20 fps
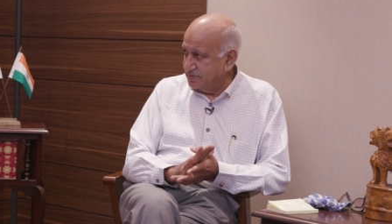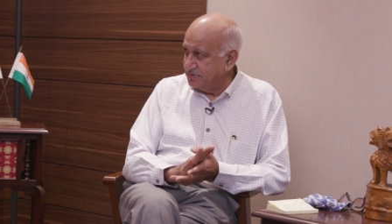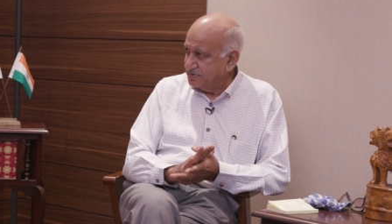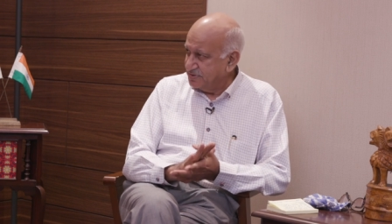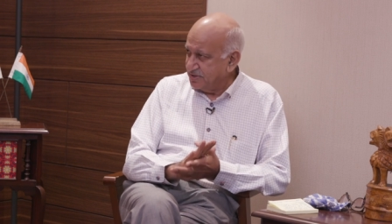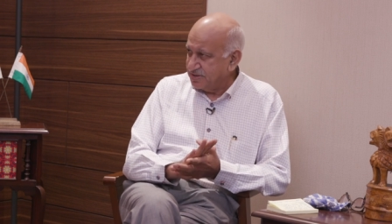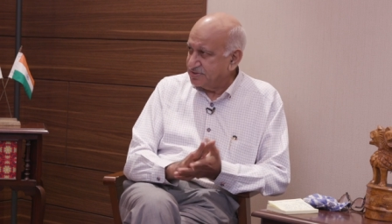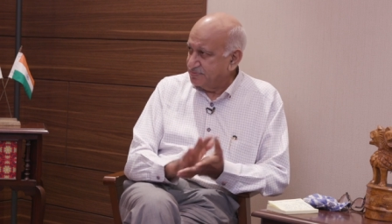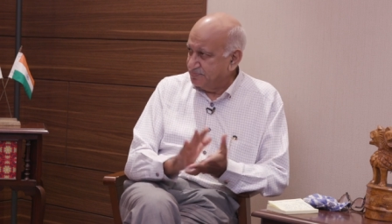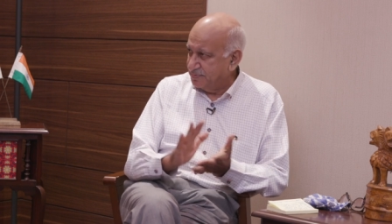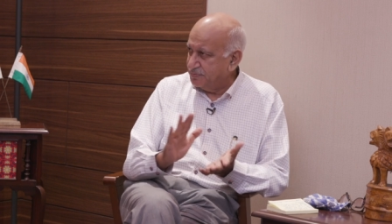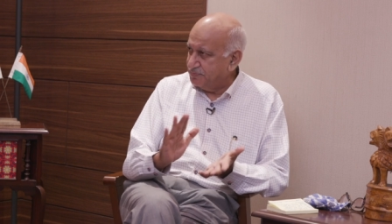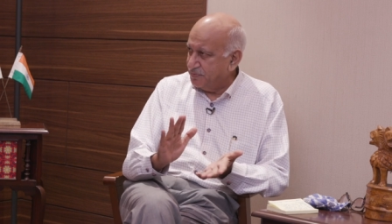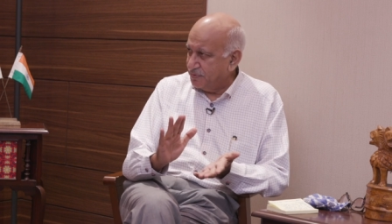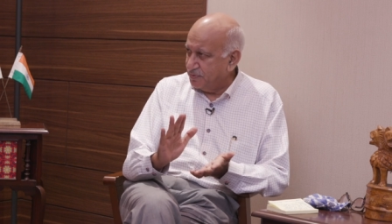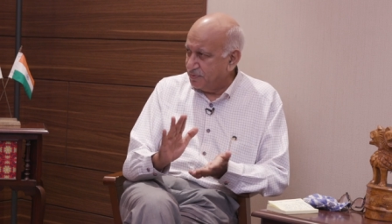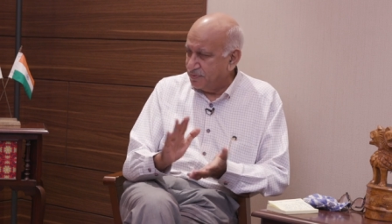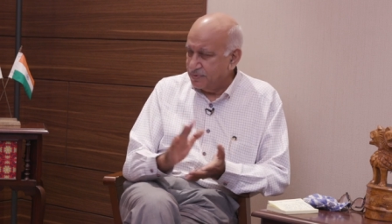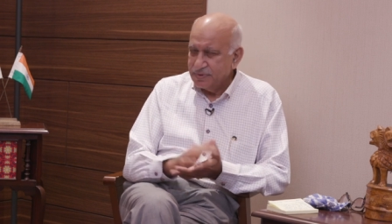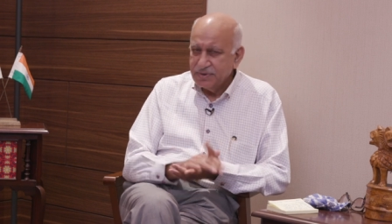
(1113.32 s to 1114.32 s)
just
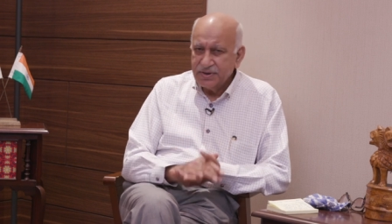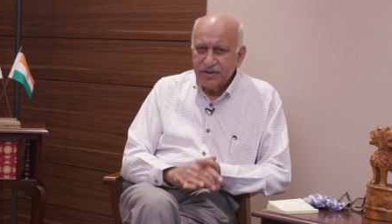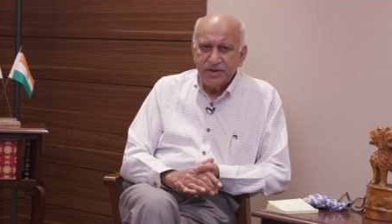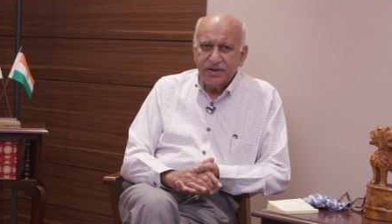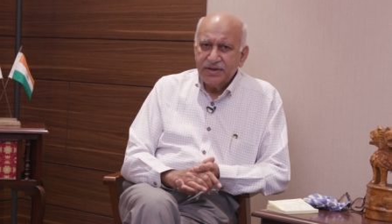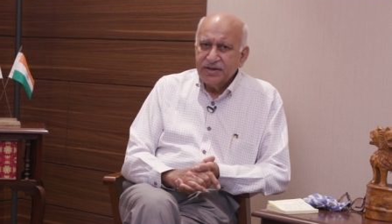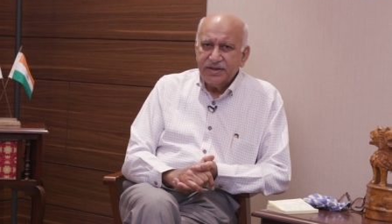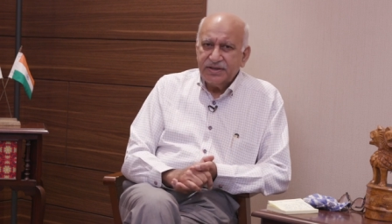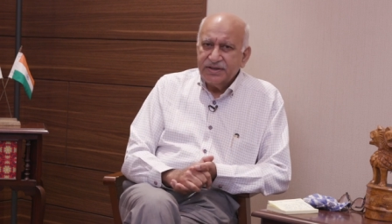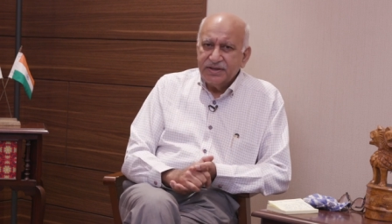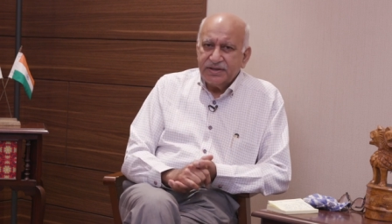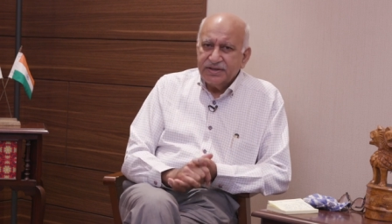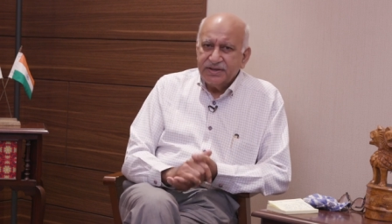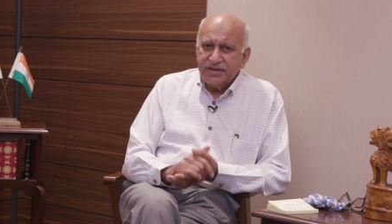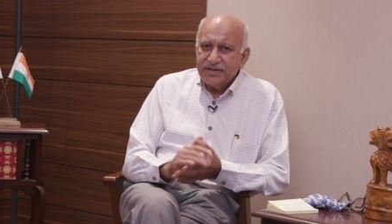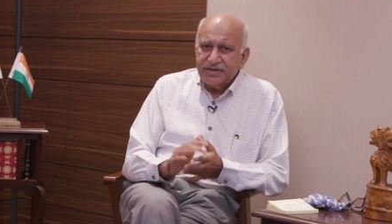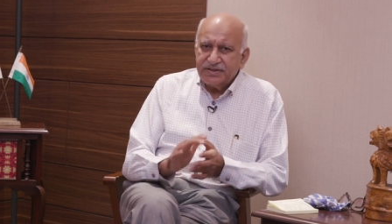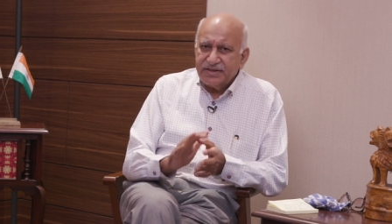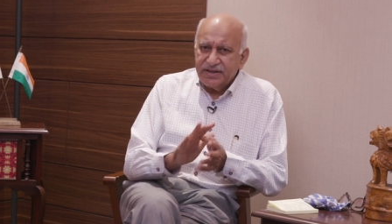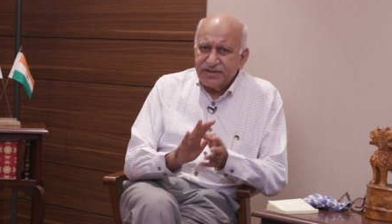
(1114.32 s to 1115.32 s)
before.
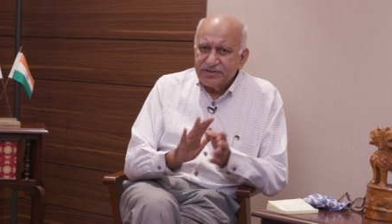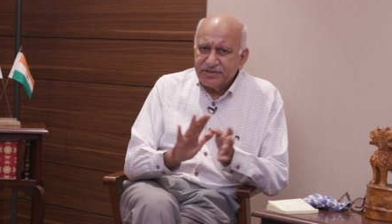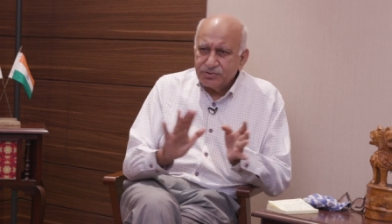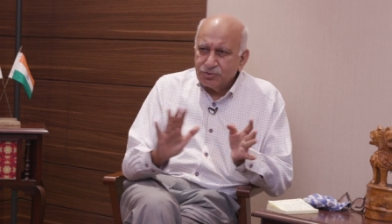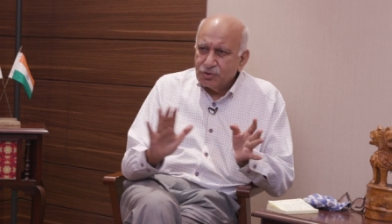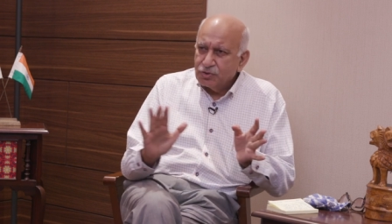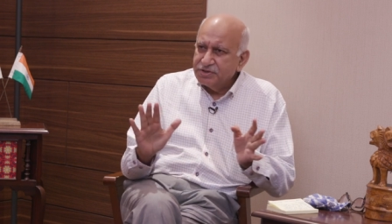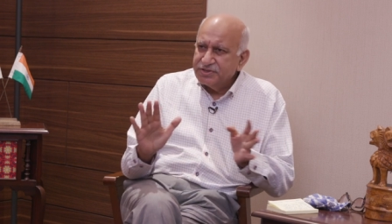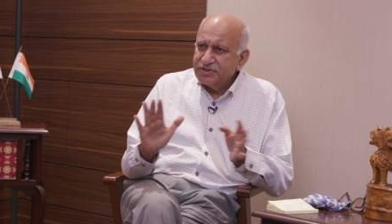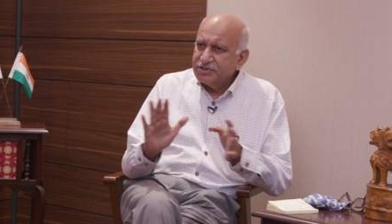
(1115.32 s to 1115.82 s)
There is no